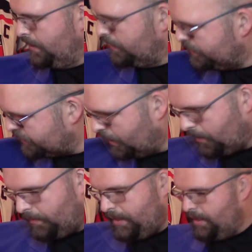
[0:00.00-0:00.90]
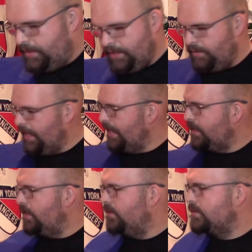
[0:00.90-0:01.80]
So there that
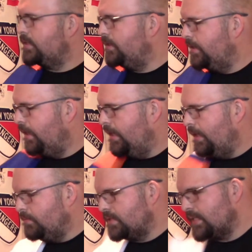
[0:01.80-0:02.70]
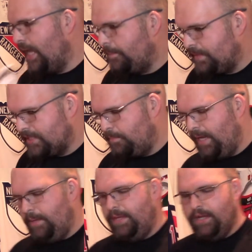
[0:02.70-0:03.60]
goes. And I will slap this
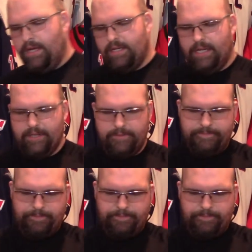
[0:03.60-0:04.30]
baby on now